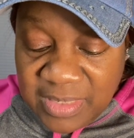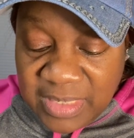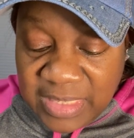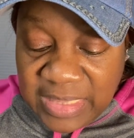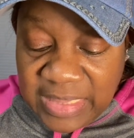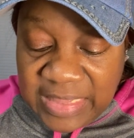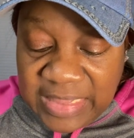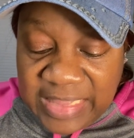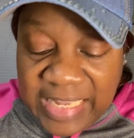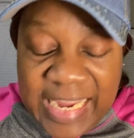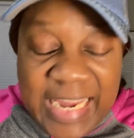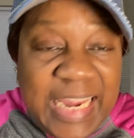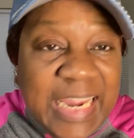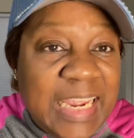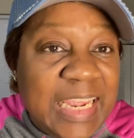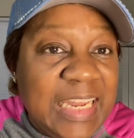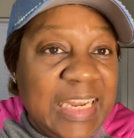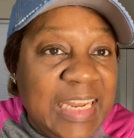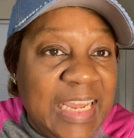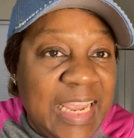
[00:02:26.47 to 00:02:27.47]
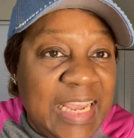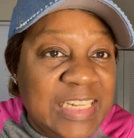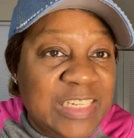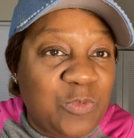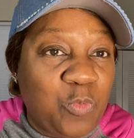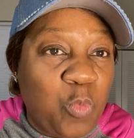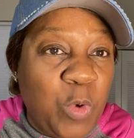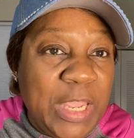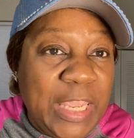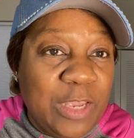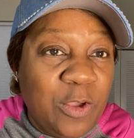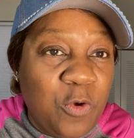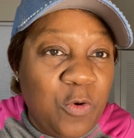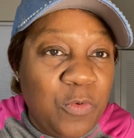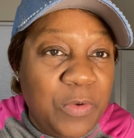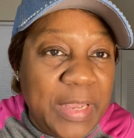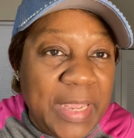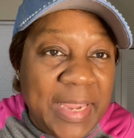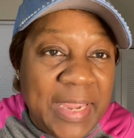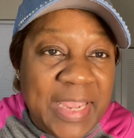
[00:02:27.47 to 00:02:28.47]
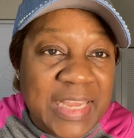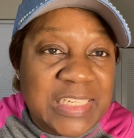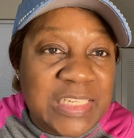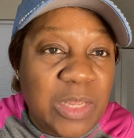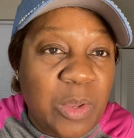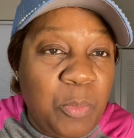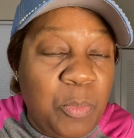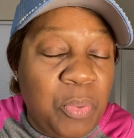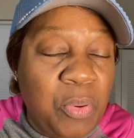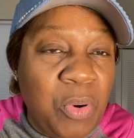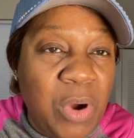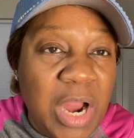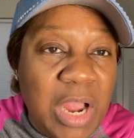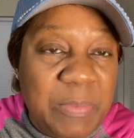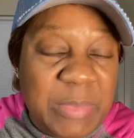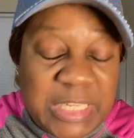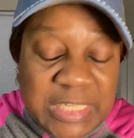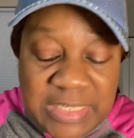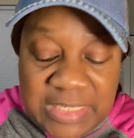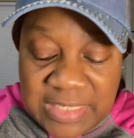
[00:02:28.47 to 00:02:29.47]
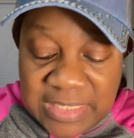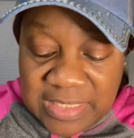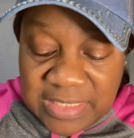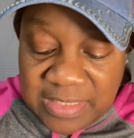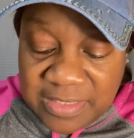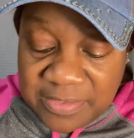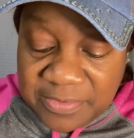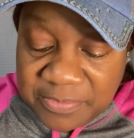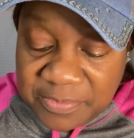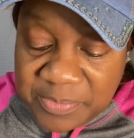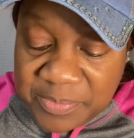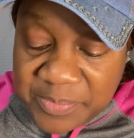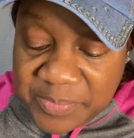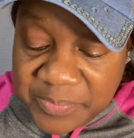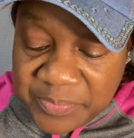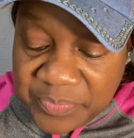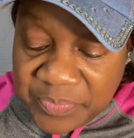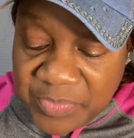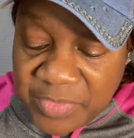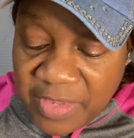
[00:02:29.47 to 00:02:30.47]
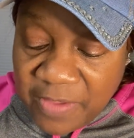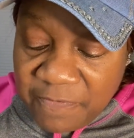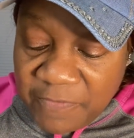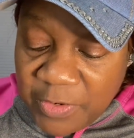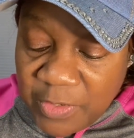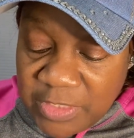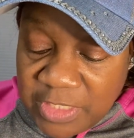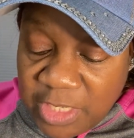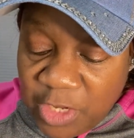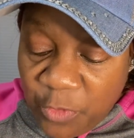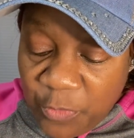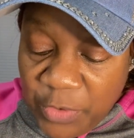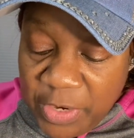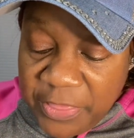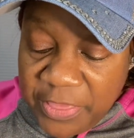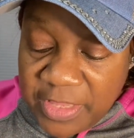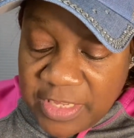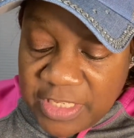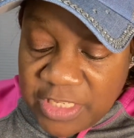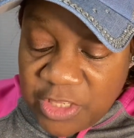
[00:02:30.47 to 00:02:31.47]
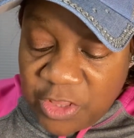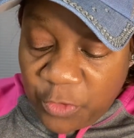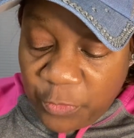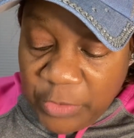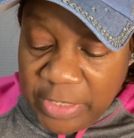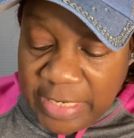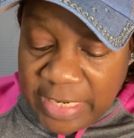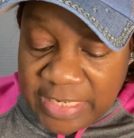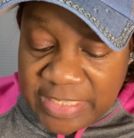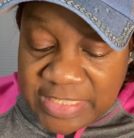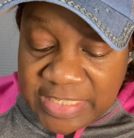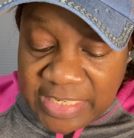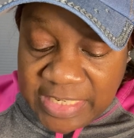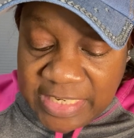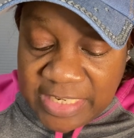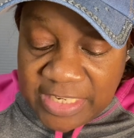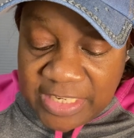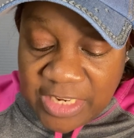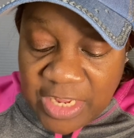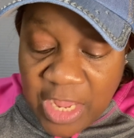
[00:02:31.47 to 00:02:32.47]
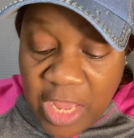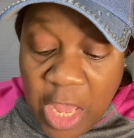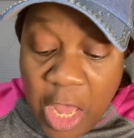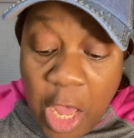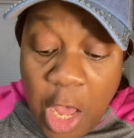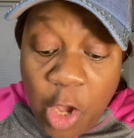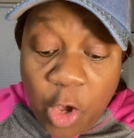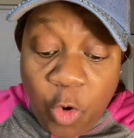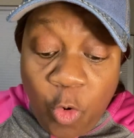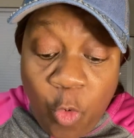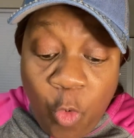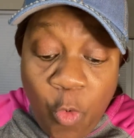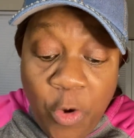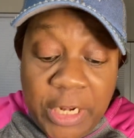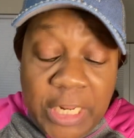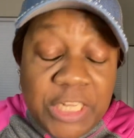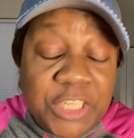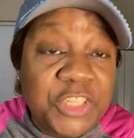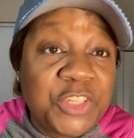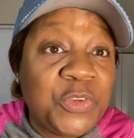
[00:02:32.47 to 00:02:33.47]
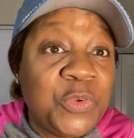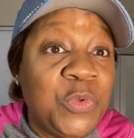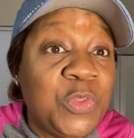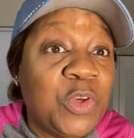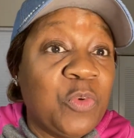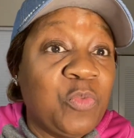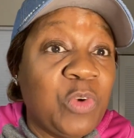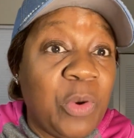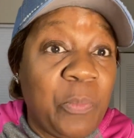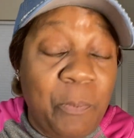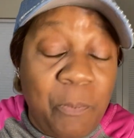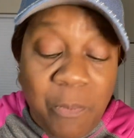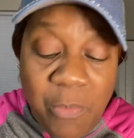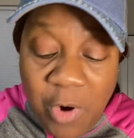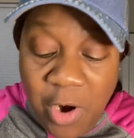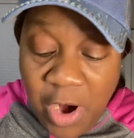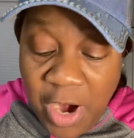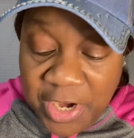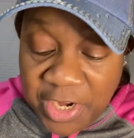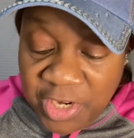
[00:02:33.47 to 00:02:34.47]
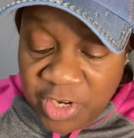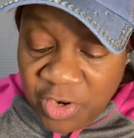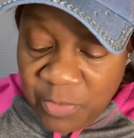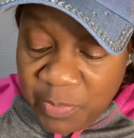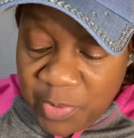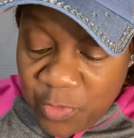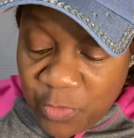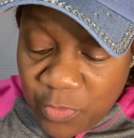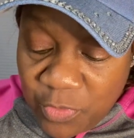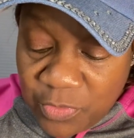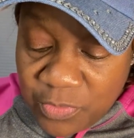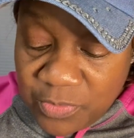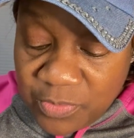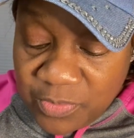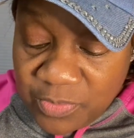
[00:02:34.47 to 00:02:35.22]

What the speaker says: land as well as promise. 1 Corinthians 3:10, according to the remarkable